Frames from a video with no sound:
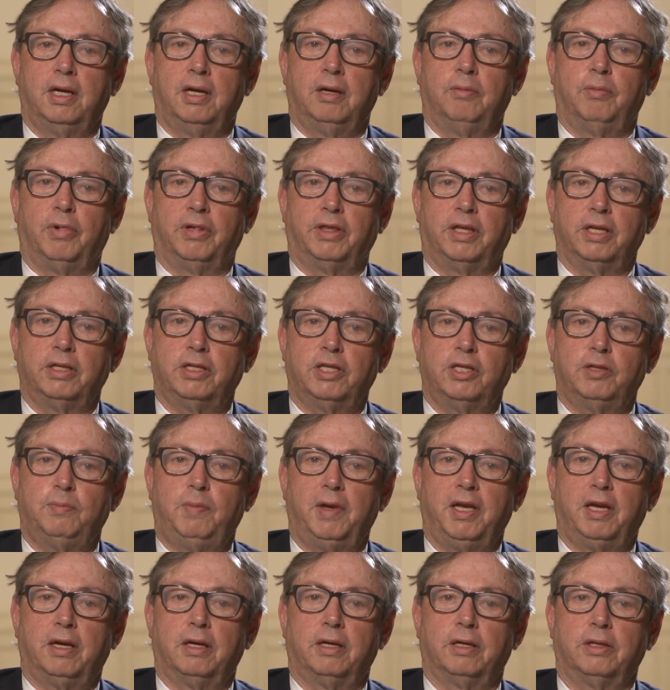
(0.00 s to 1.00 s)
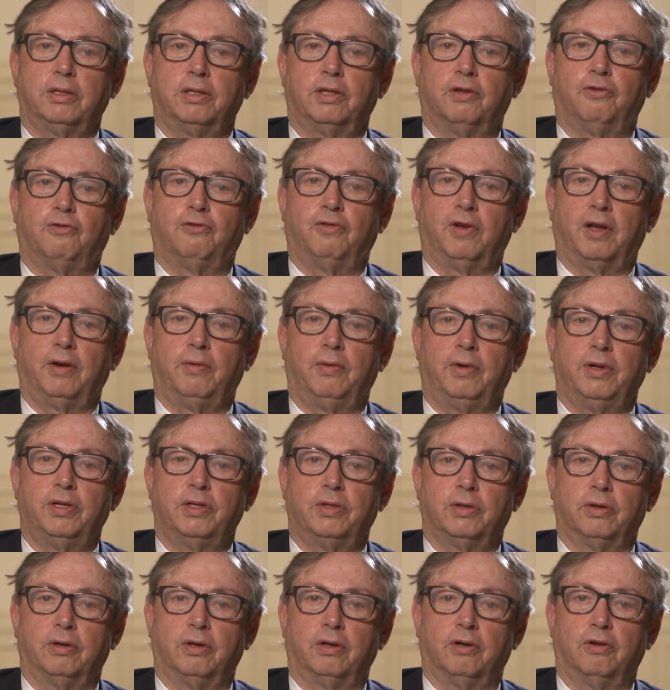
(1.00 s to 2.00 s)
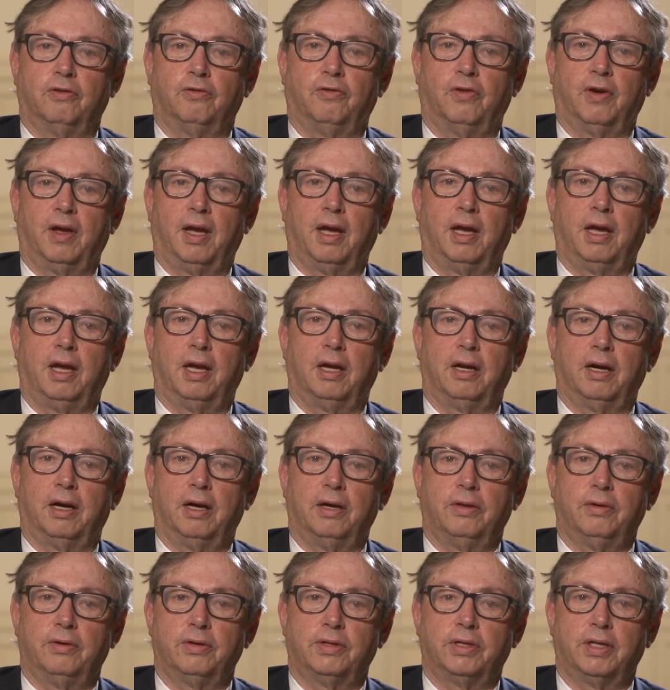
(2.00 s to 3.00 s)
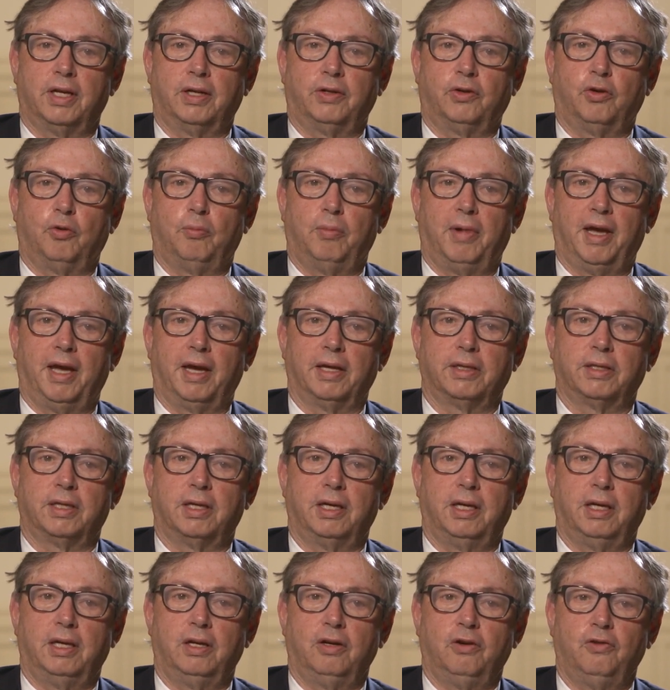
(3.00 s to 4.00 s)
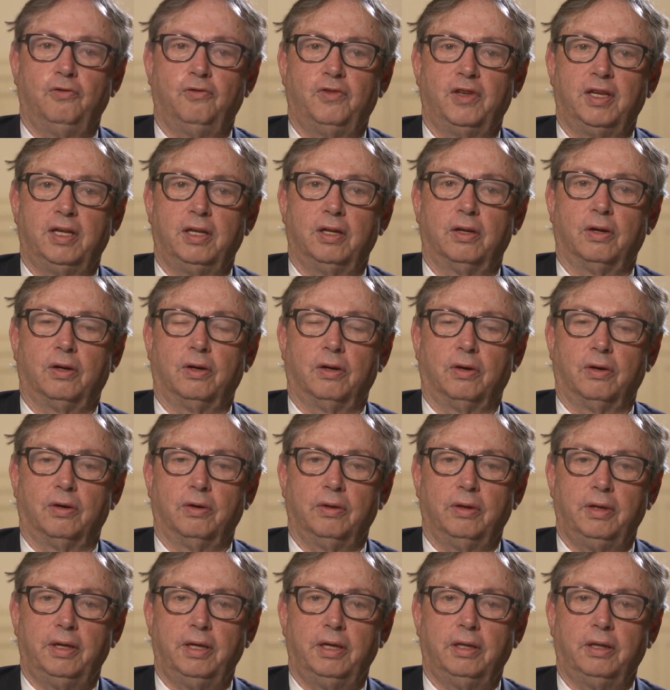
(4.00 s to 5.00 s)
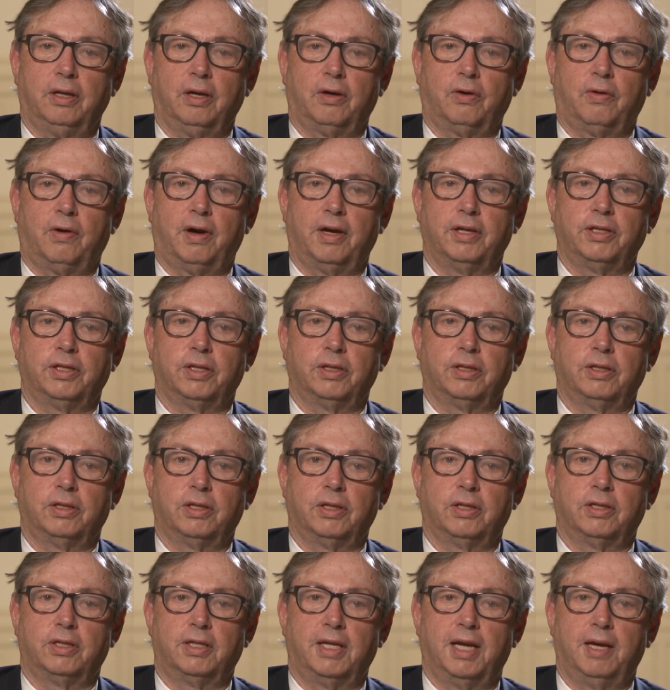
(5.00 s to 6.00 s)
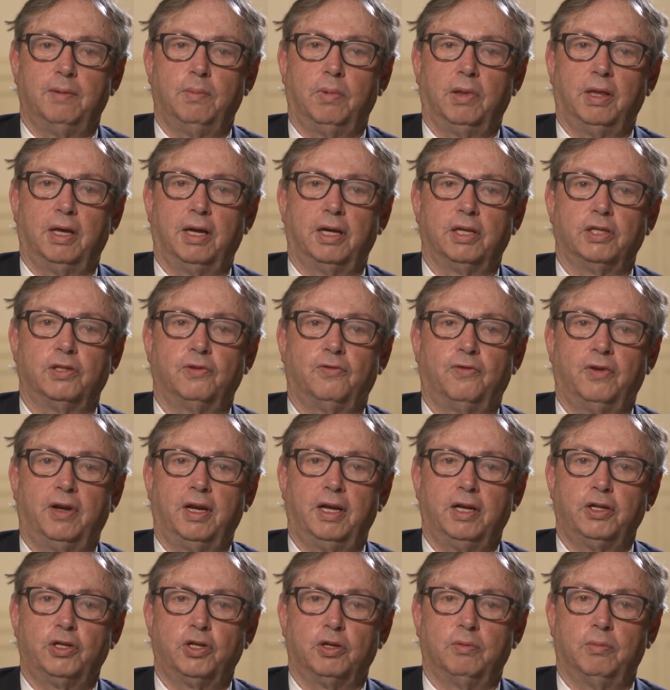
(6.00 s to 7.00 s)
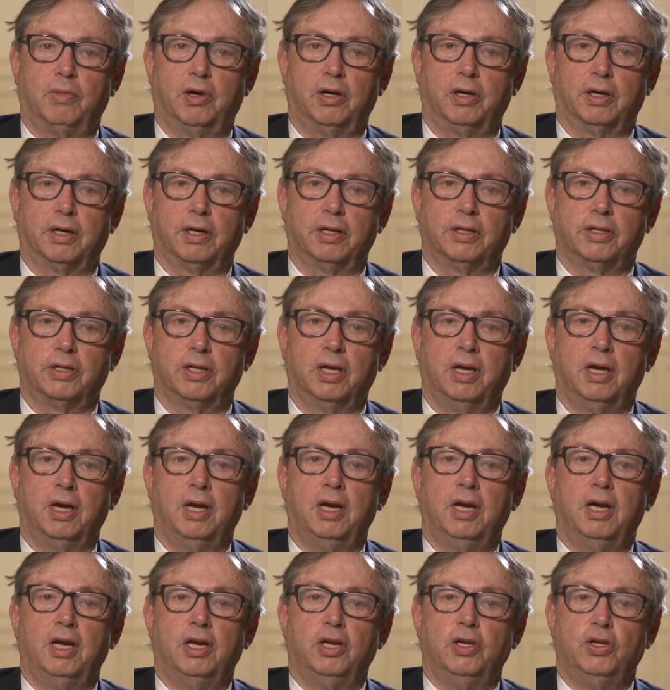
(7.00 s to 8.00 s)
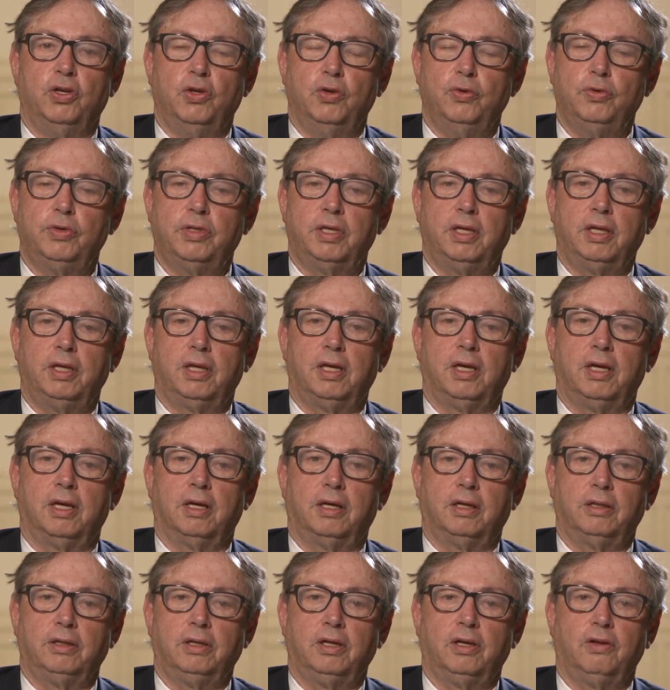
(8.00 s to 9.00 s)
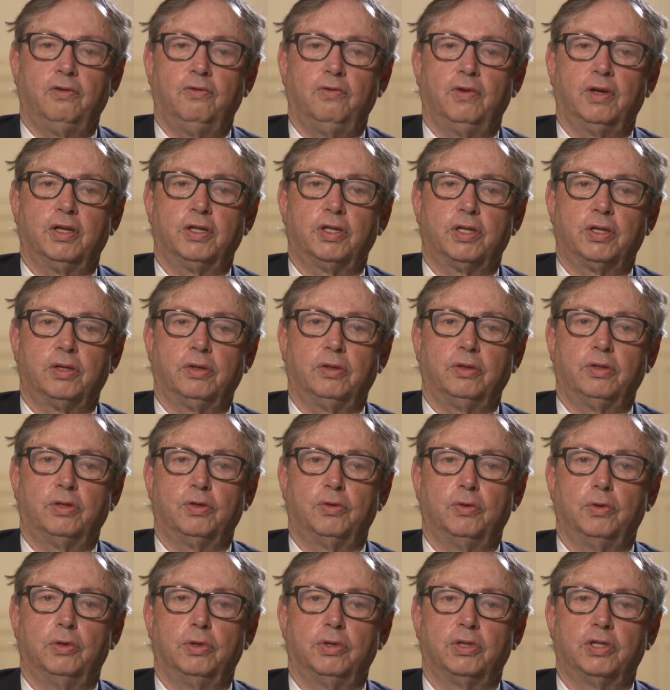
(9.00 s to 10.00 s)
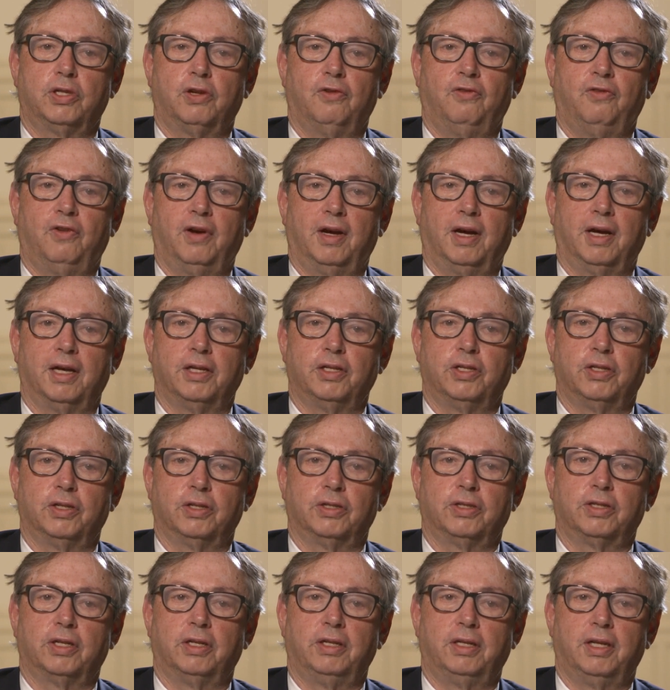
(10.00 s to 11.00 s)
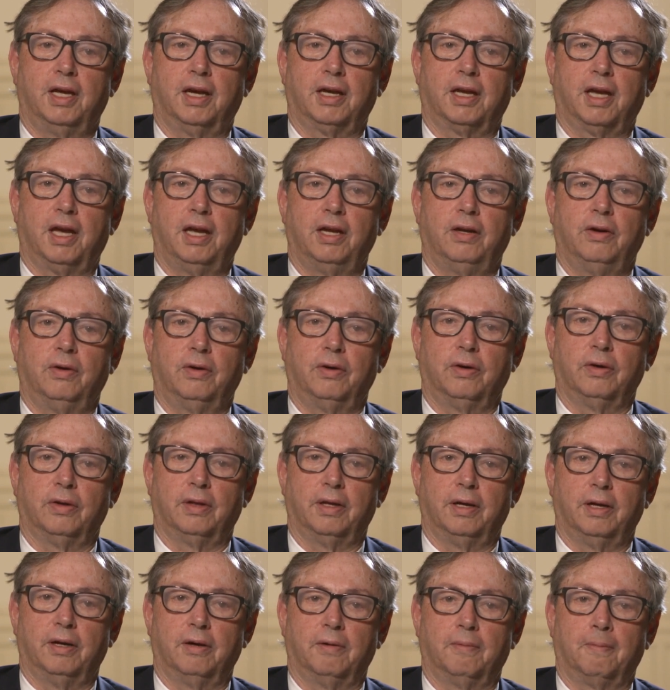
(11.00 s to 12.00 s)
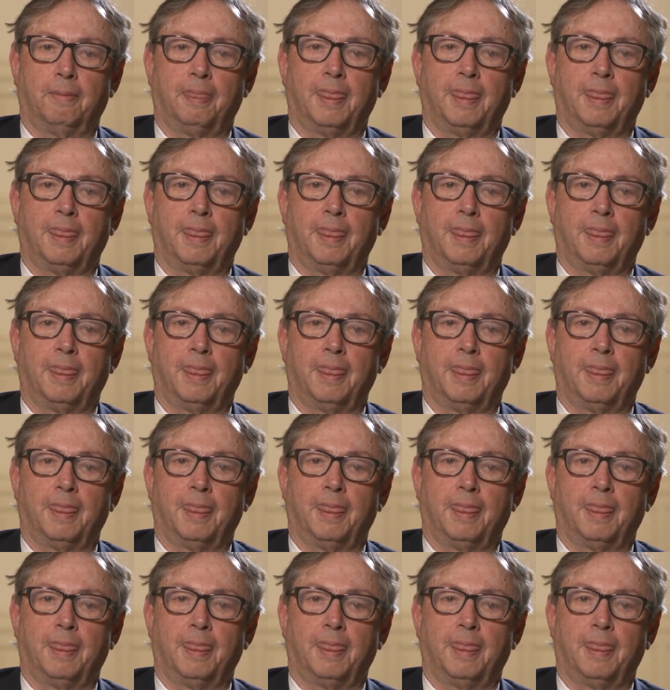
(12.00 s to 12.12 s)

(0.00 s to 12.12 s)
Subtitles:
but this is because the Federal Reserve and other central banks intervened early in the crisis to stabilize financial markets using the unconventional tools devised just a decade earlier.